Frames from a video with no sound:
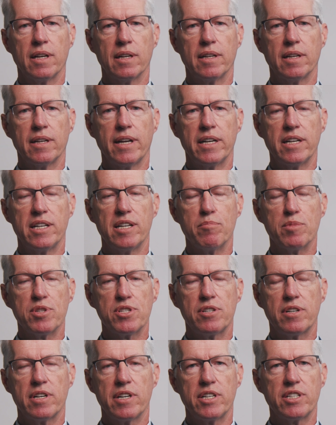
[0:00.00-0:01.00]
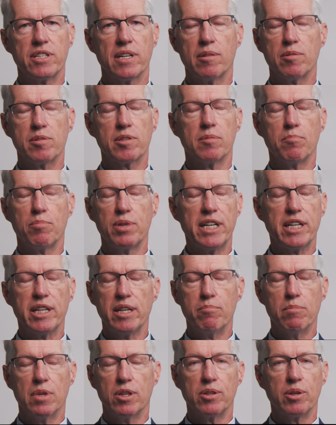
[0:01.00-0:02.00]
had a demonstration, I was
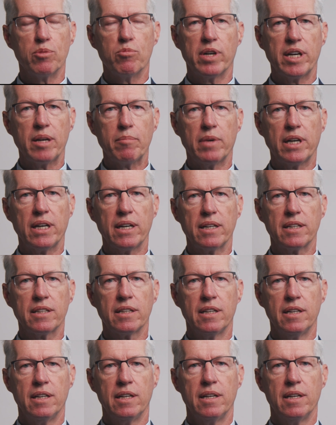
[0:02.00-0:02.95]
completely blown away by it.